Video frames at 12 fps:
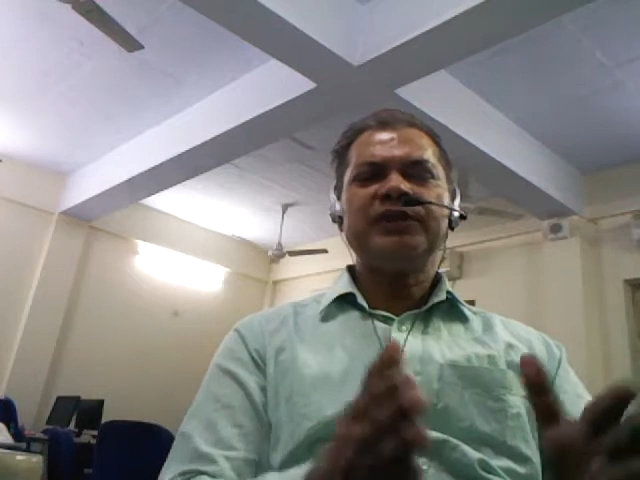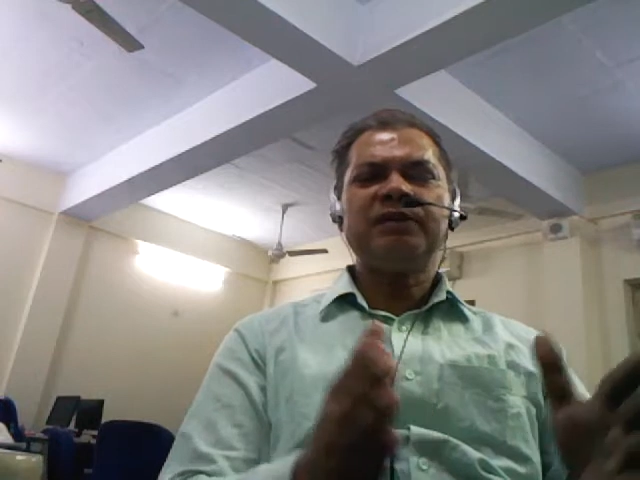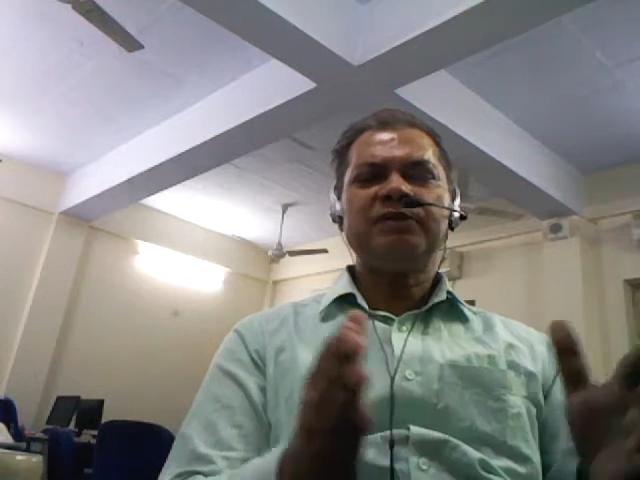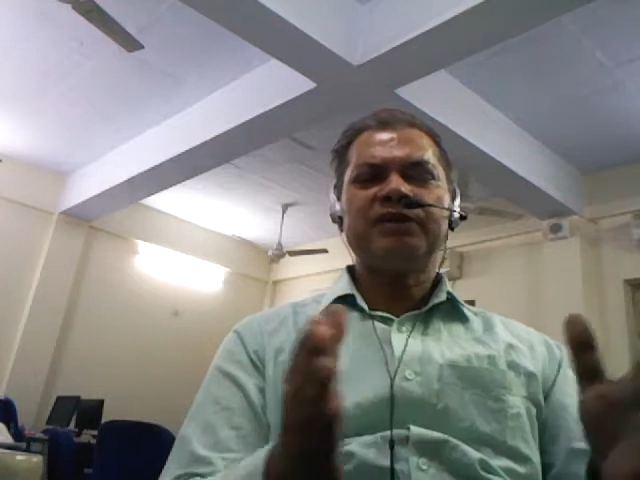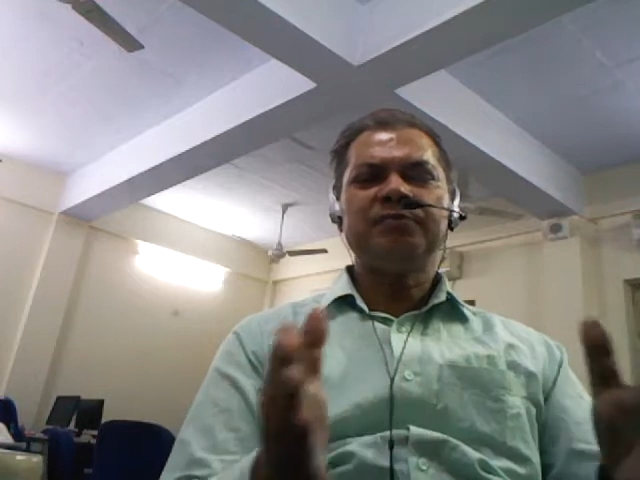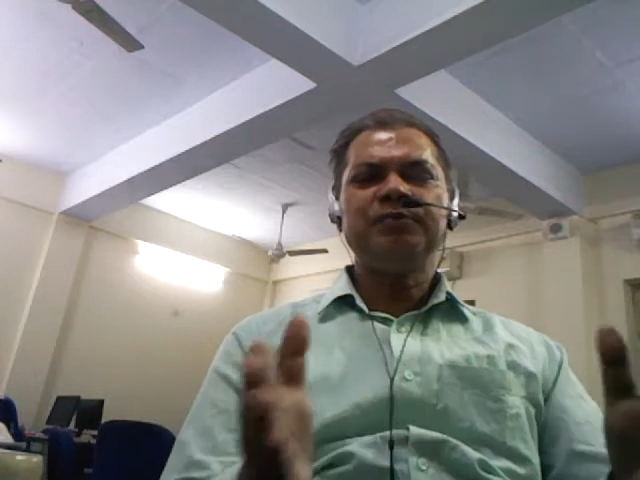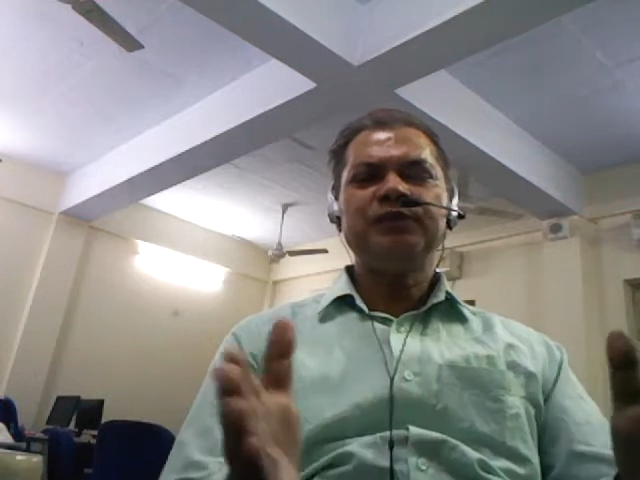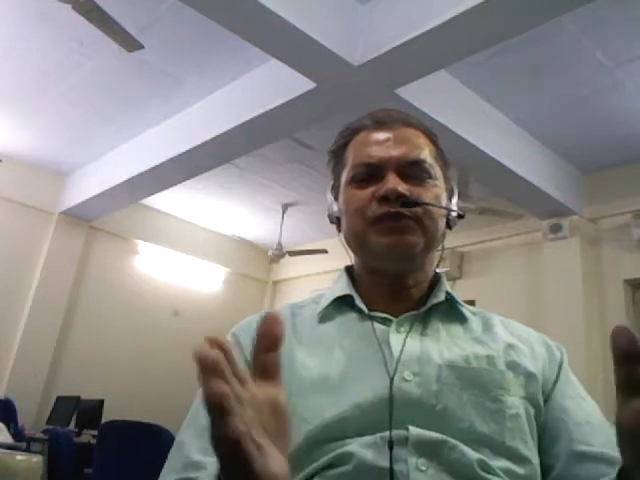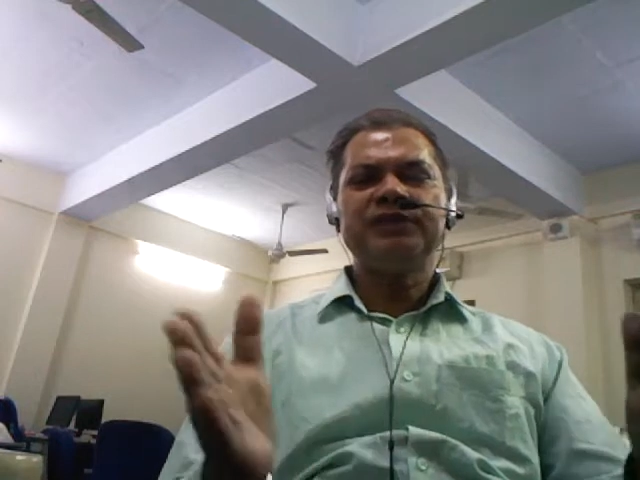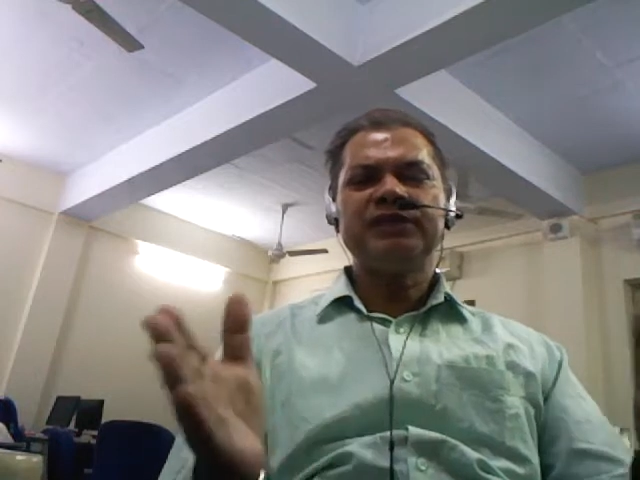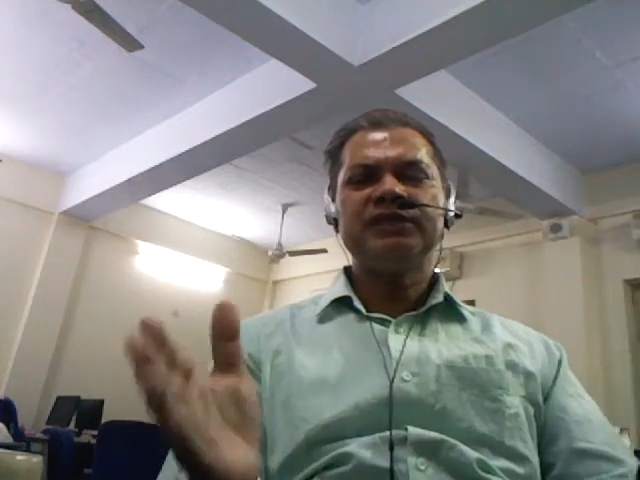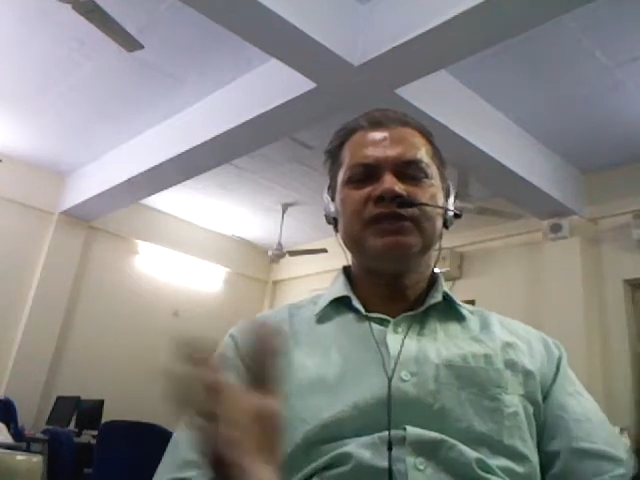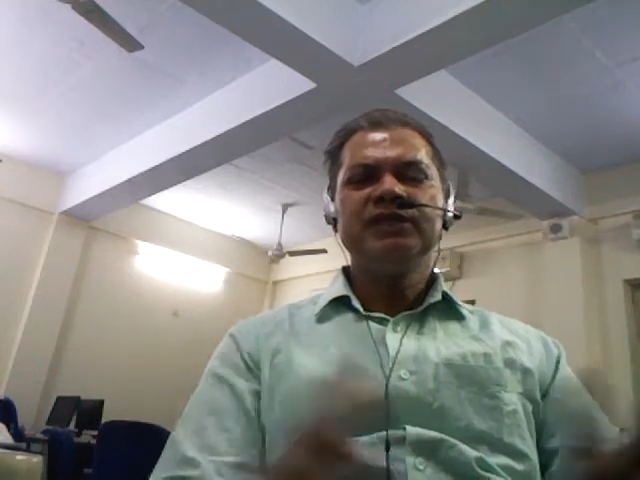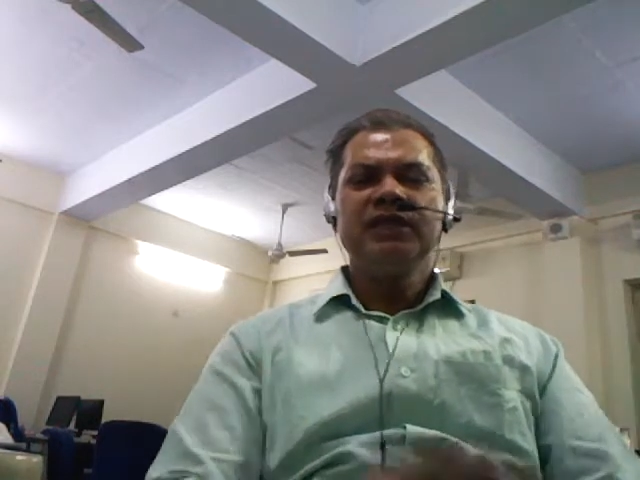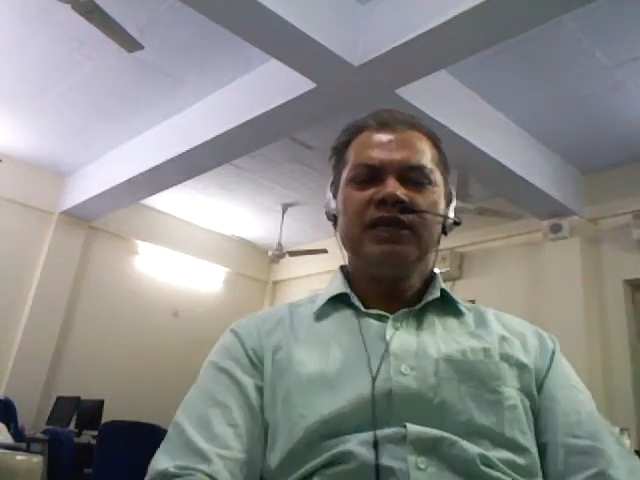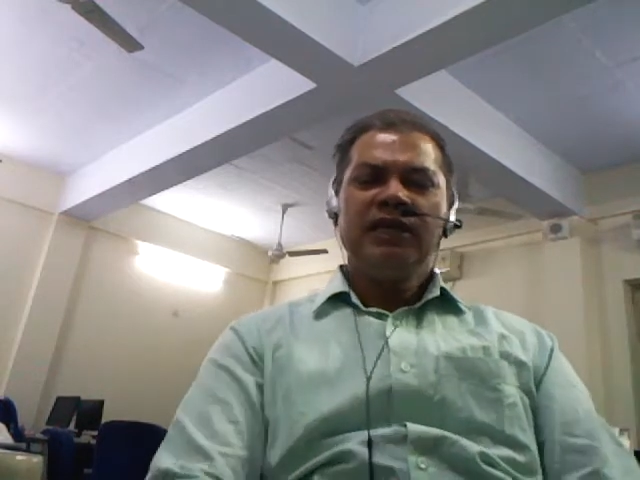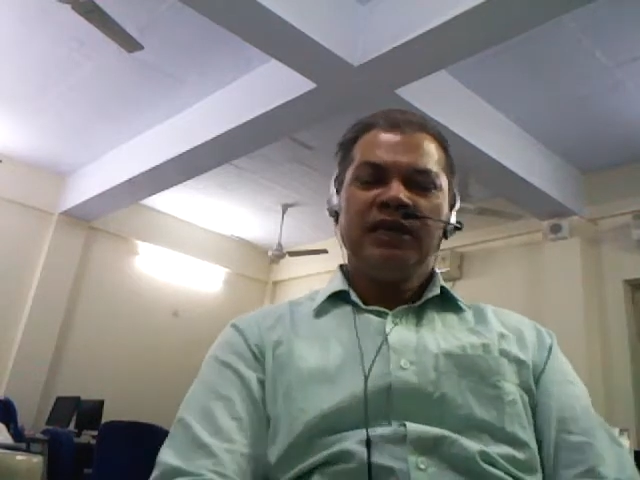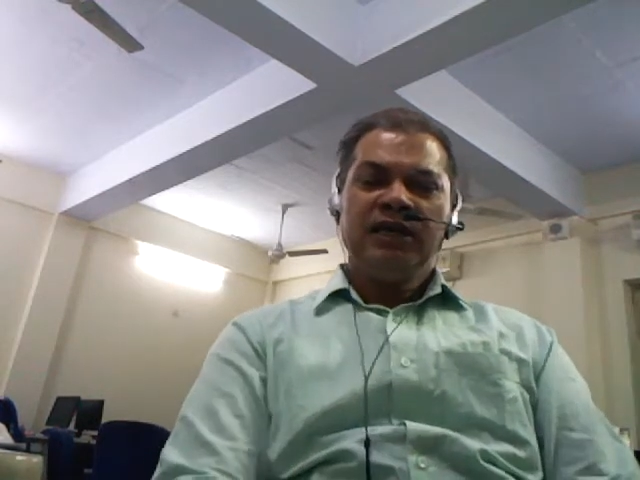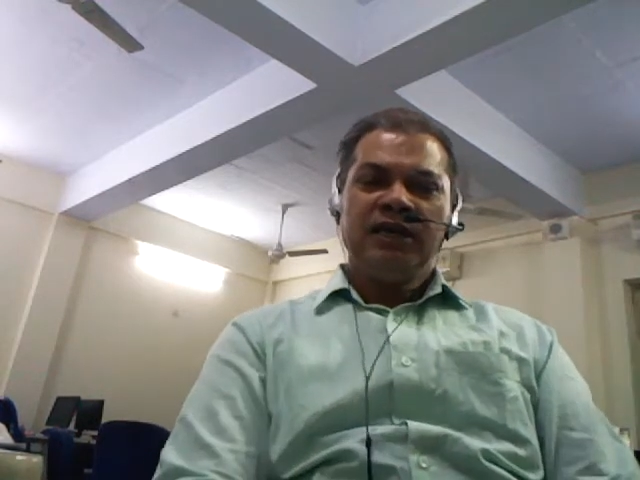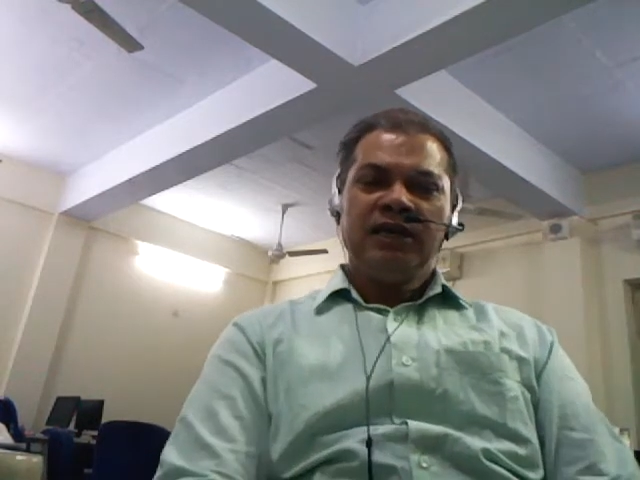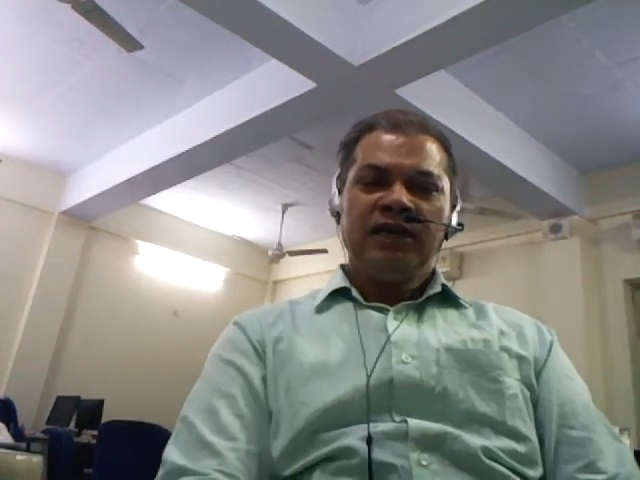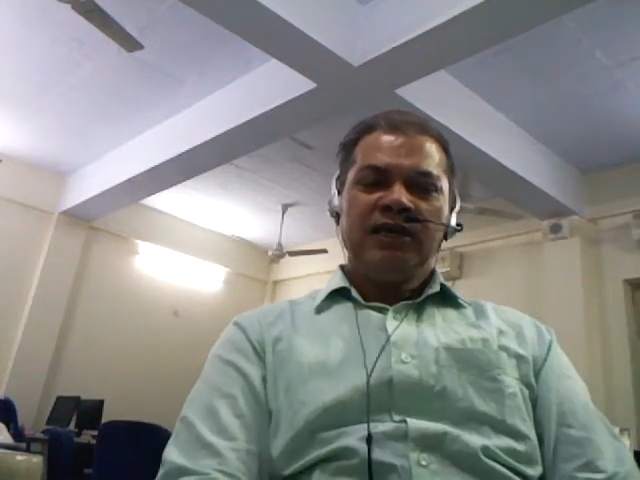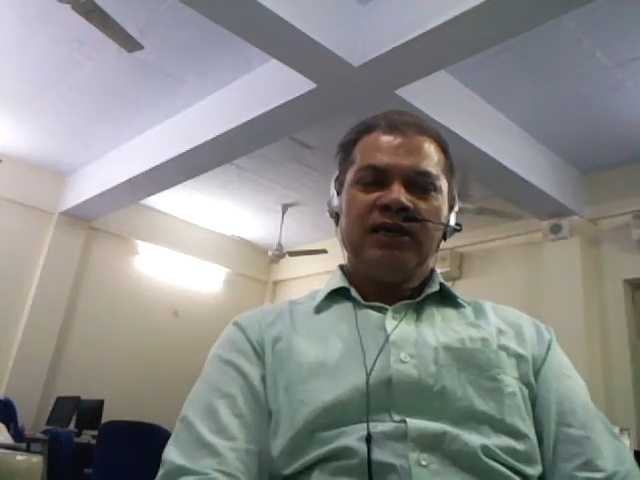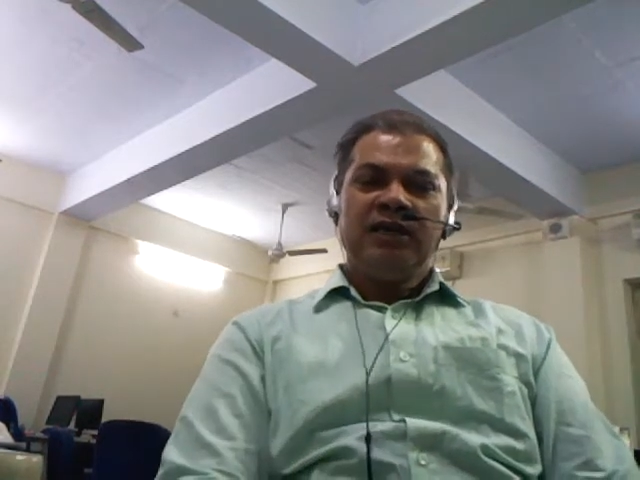our computer,
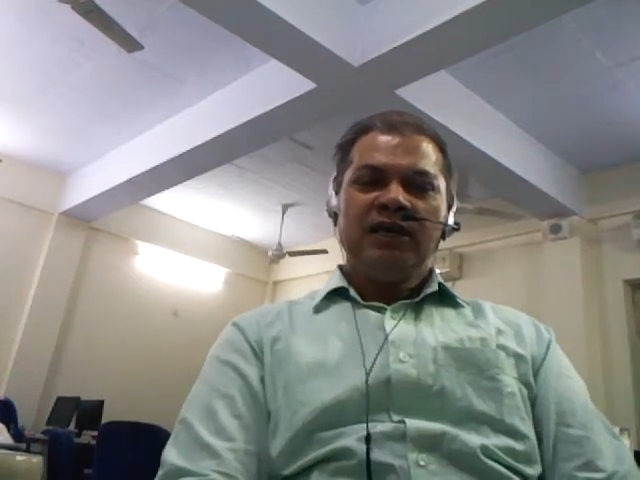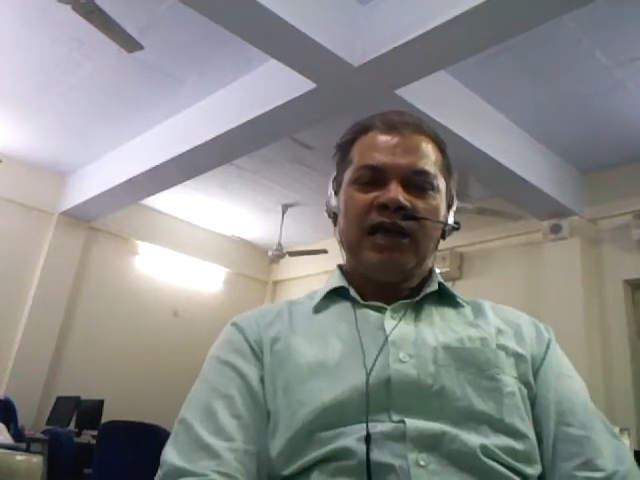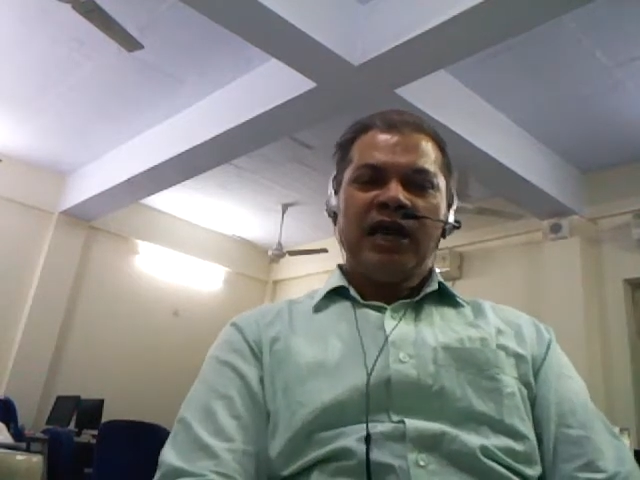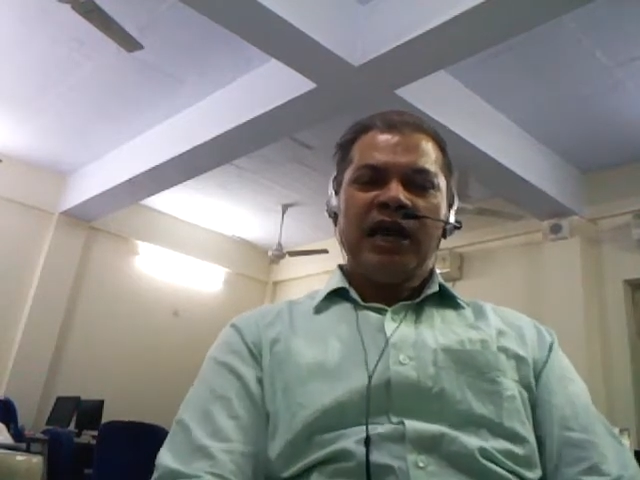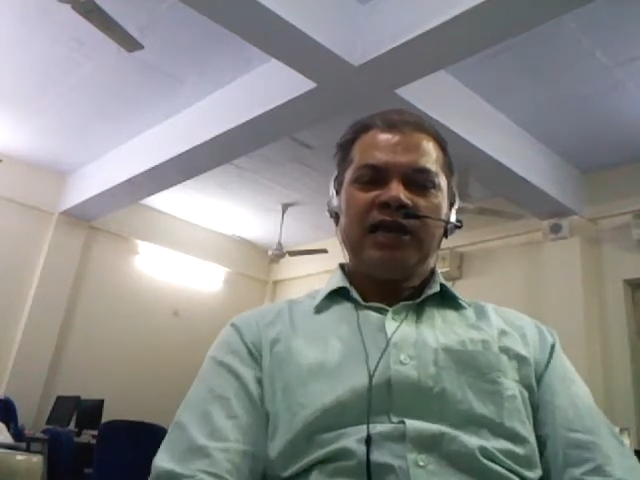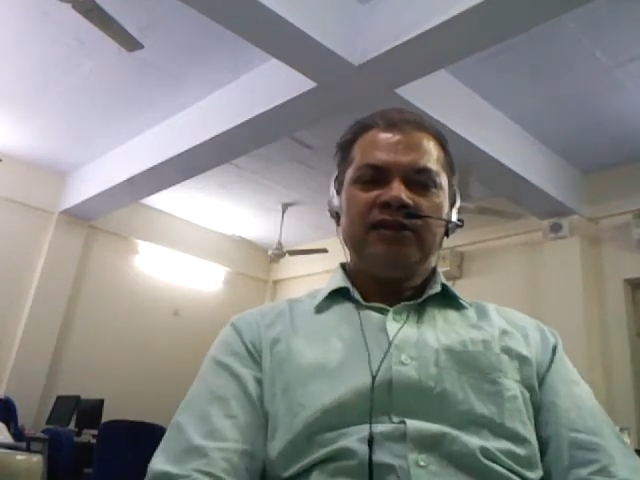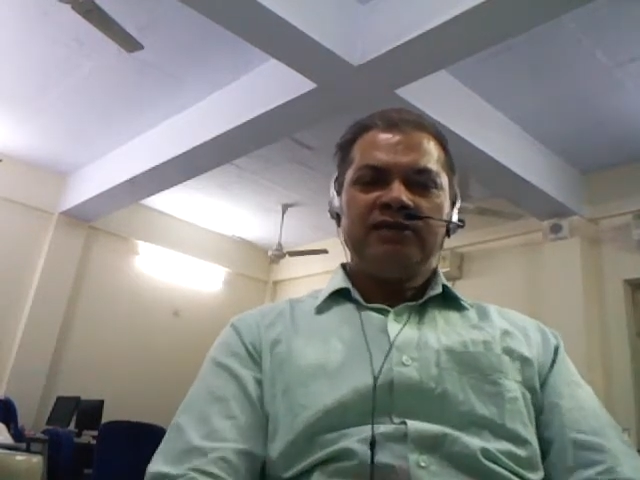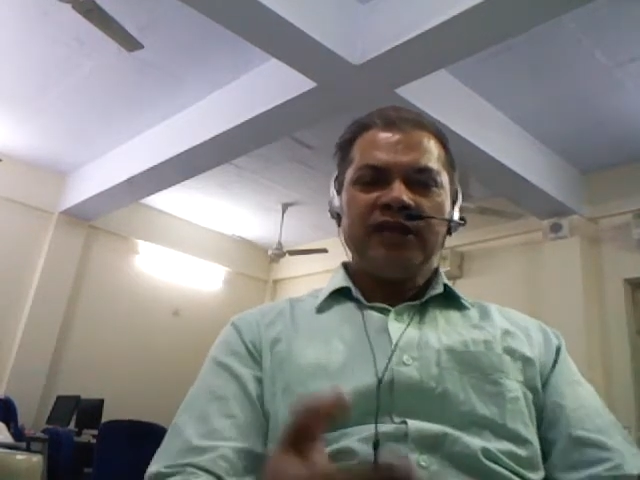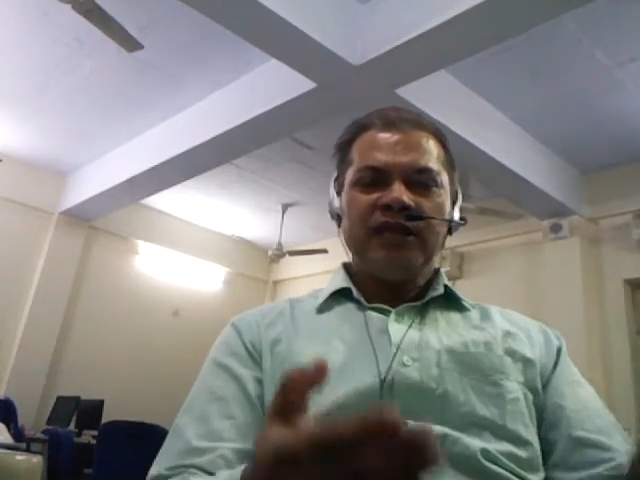and the